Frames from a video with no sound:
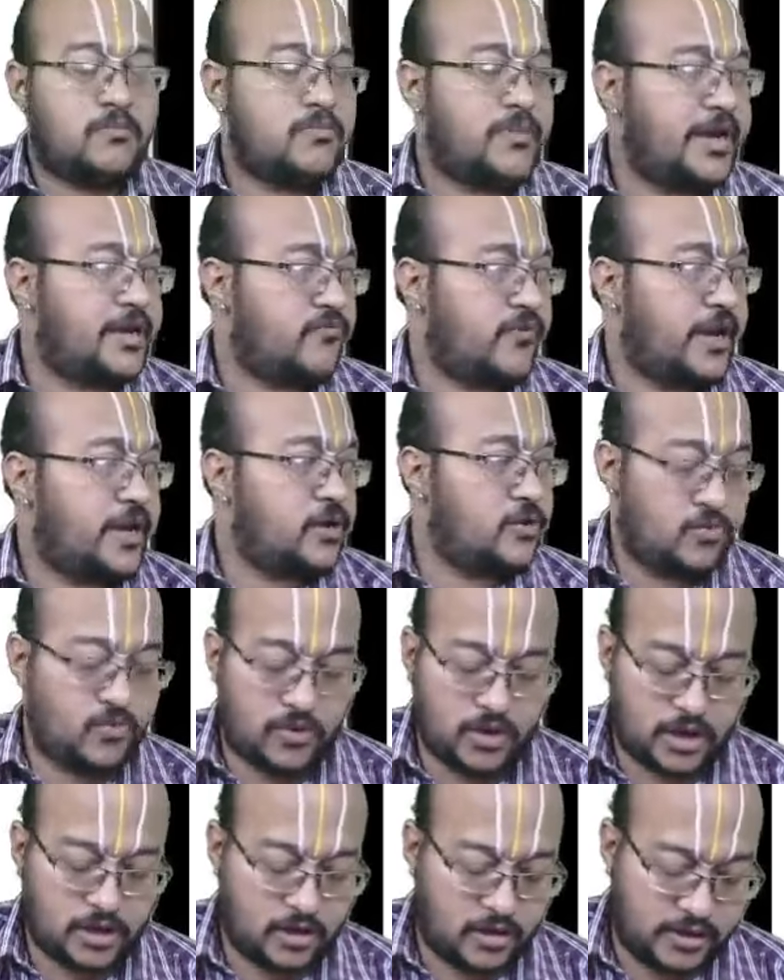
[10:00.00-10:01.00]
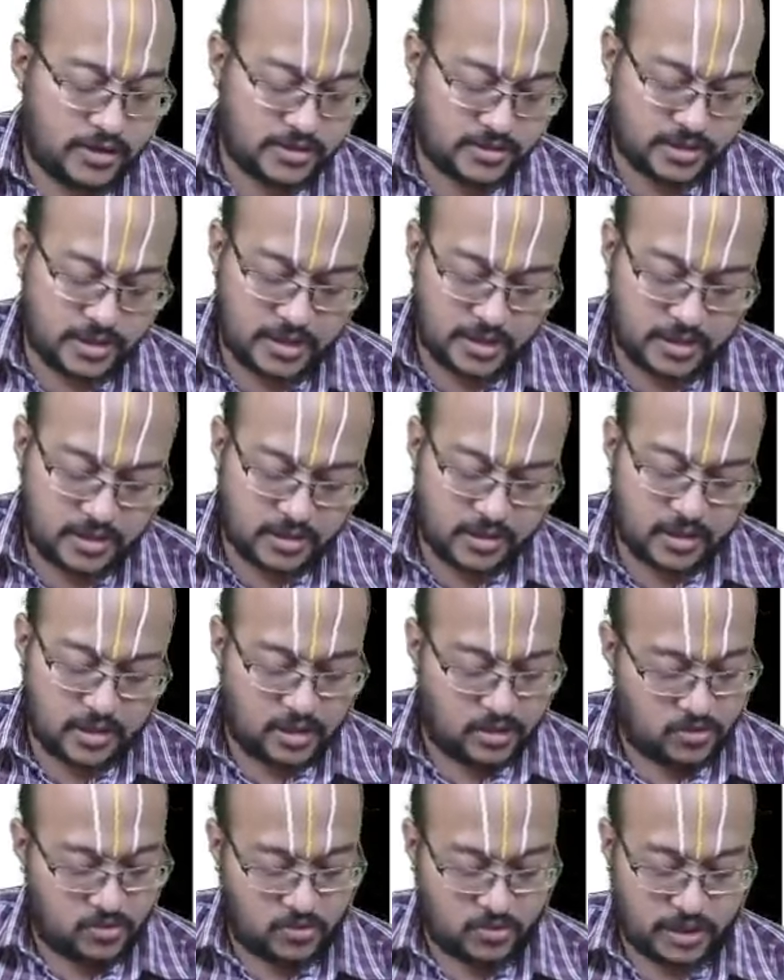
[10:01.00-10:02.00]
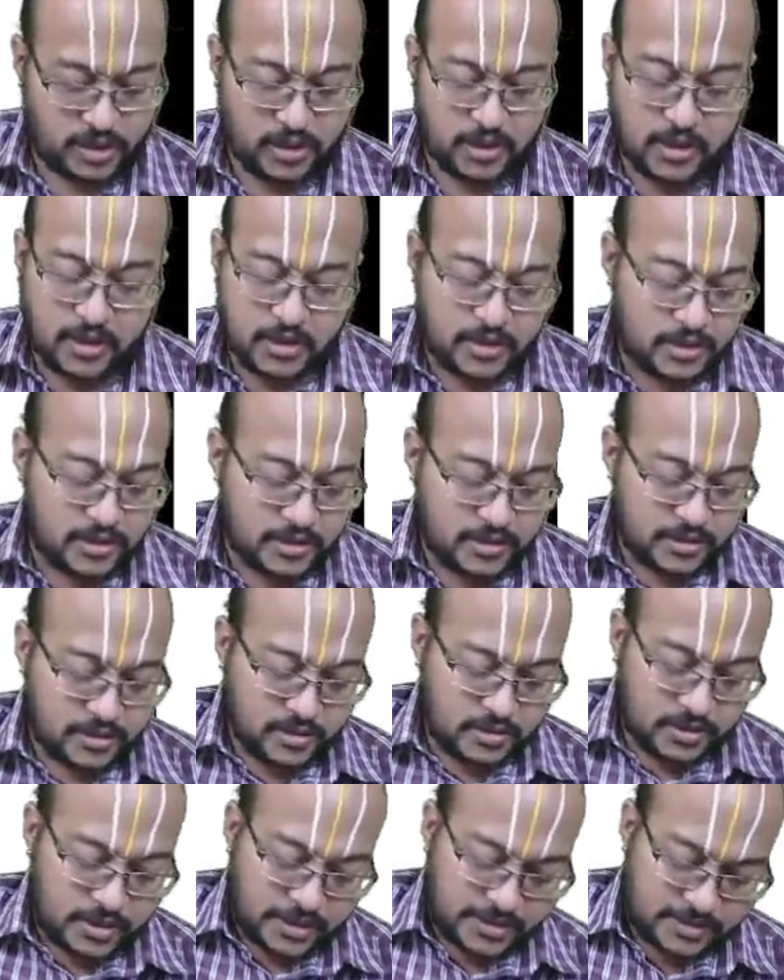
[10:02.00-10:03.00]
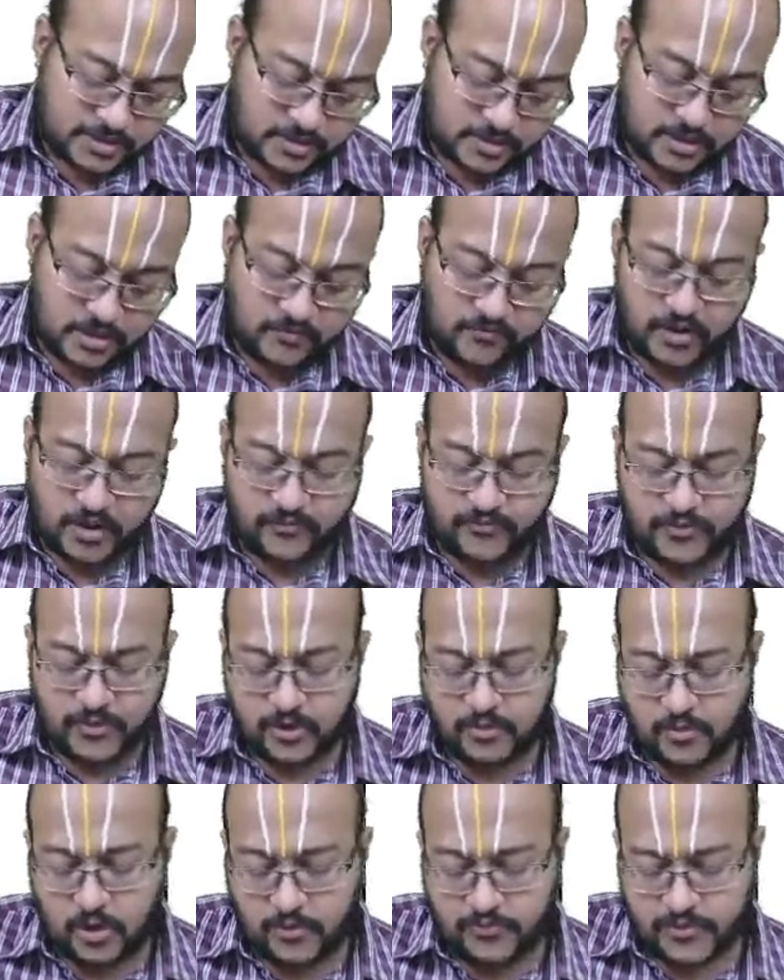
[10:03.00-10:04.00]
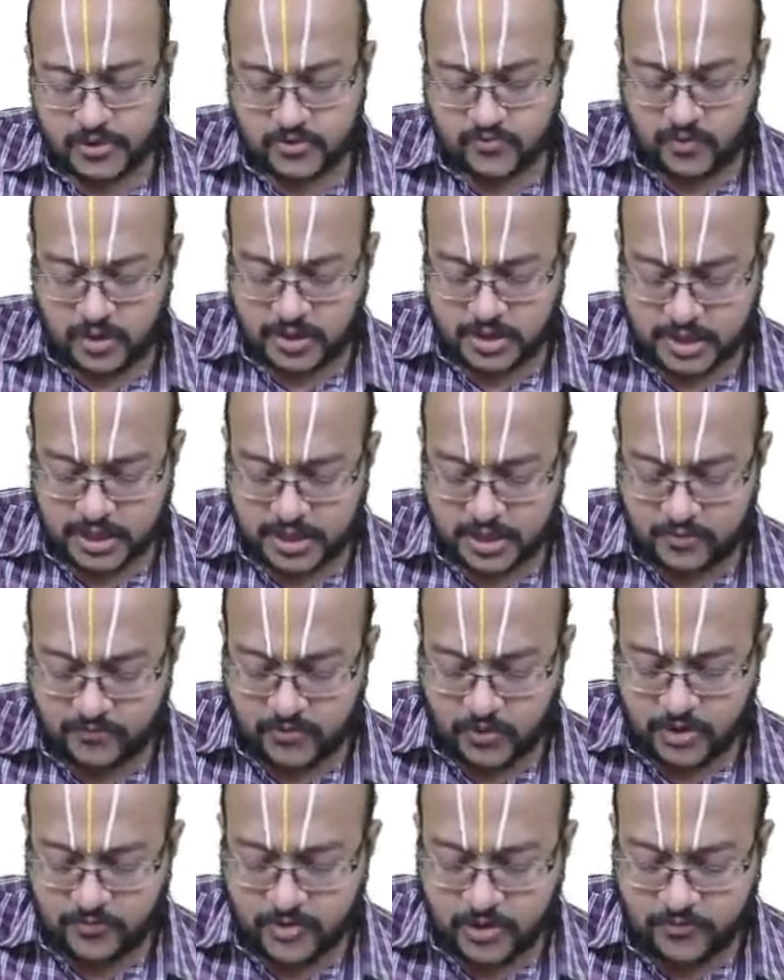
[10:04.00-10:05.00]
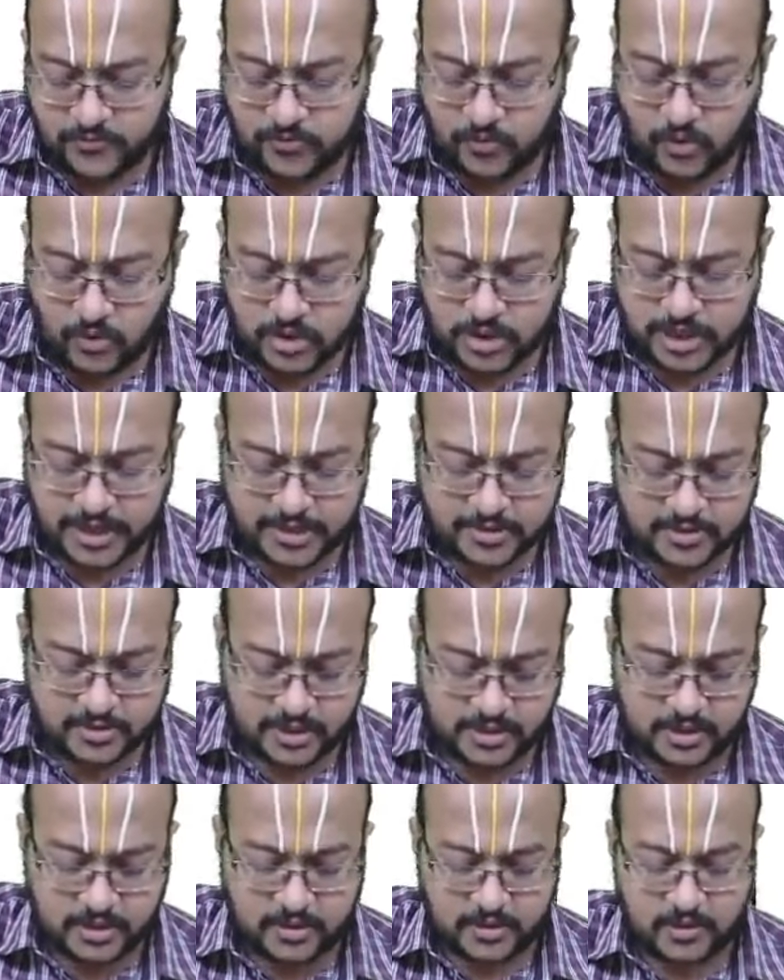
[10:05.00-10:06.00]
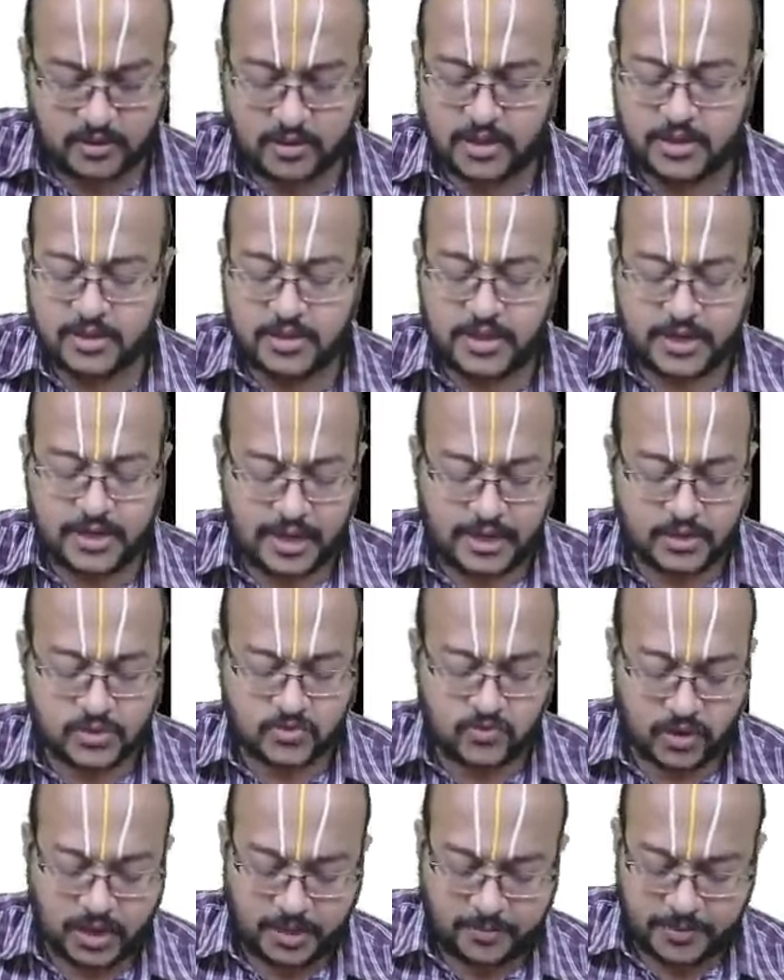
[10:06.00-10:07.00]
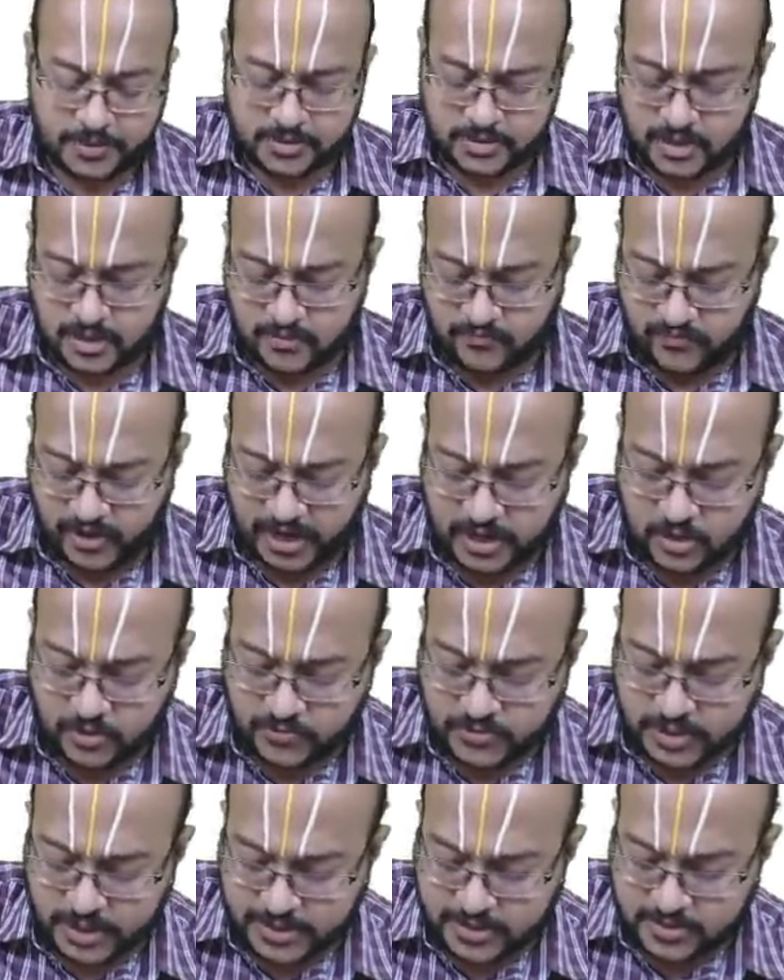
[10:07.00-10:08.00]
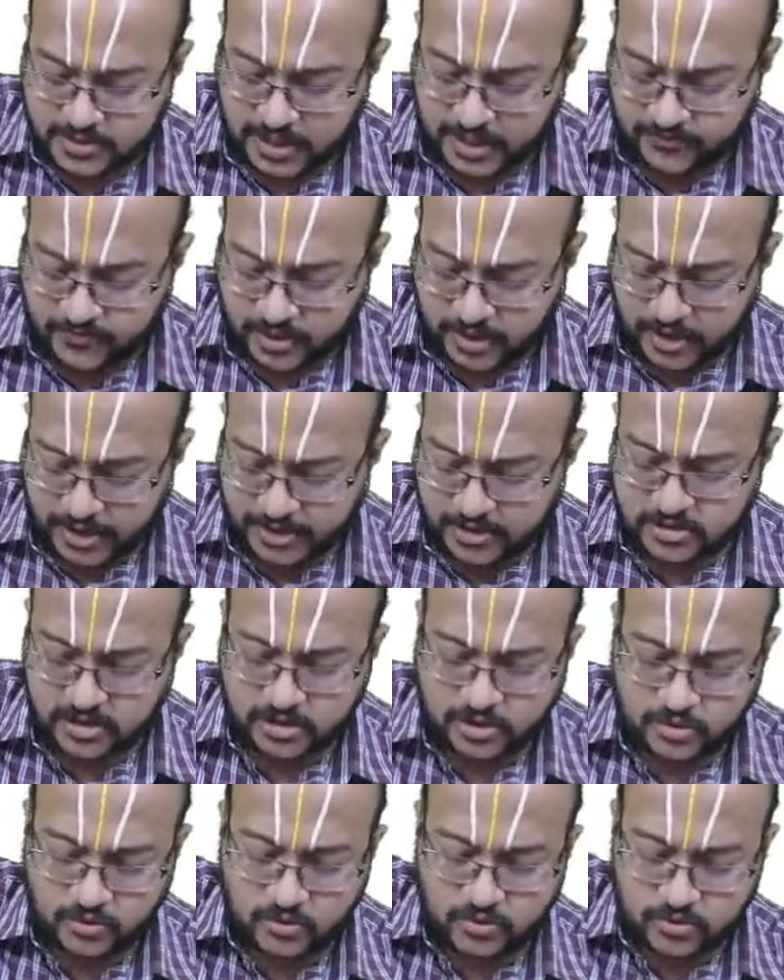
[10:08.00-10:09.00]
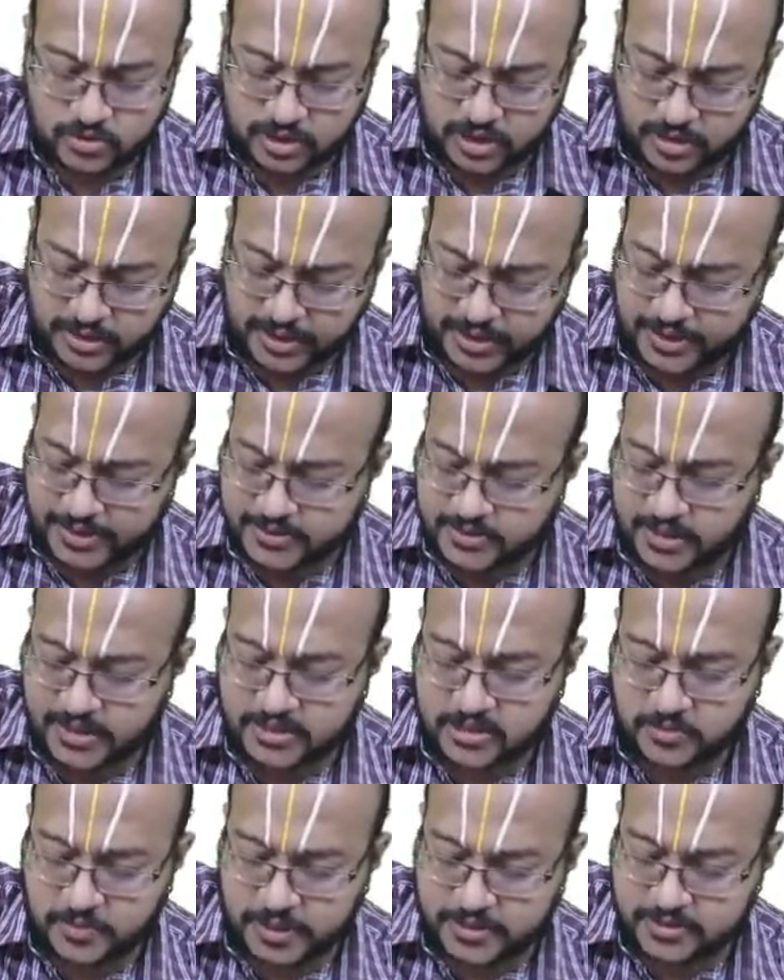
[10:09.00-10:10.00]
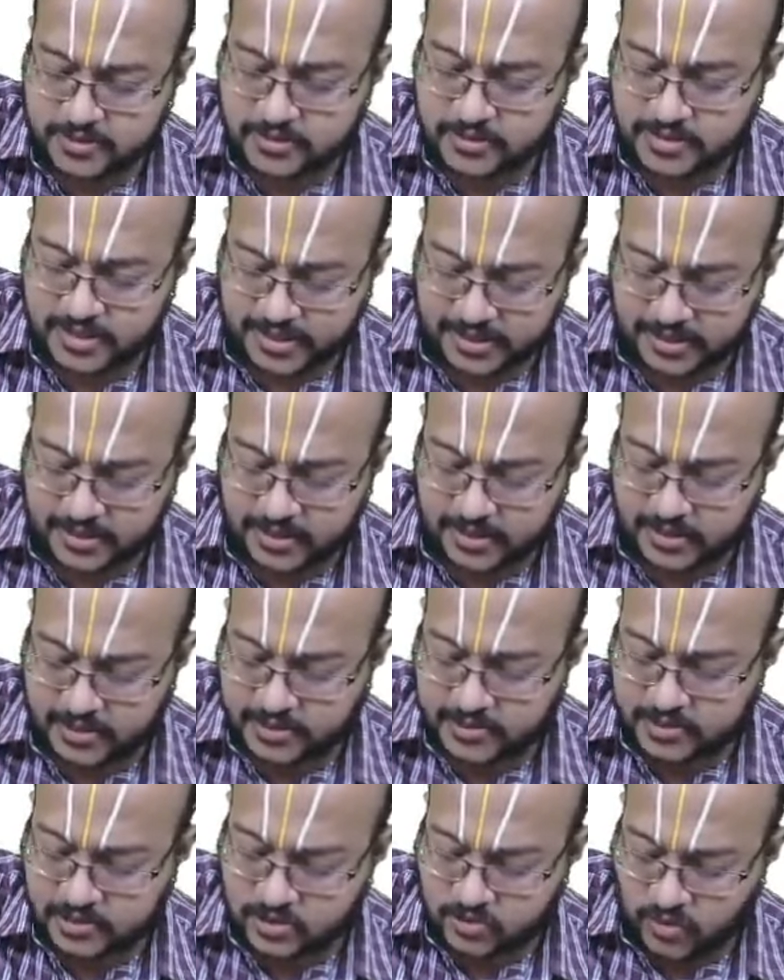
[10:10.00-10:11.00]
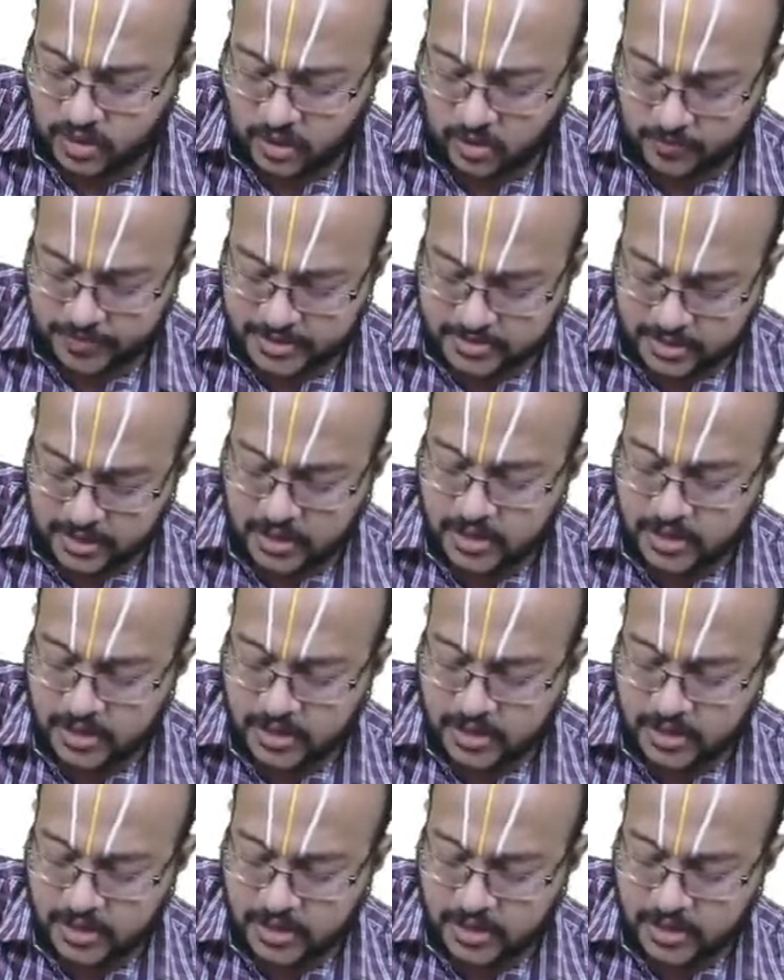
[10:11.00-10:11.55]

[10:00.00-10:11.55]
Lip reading: net value. Are you understanding? Okay. Next, when firm offers 1 share for every 4 shares held, in that case what happens? Value of shares after rights issue, theoretical exercise price in second case is 12 rupees.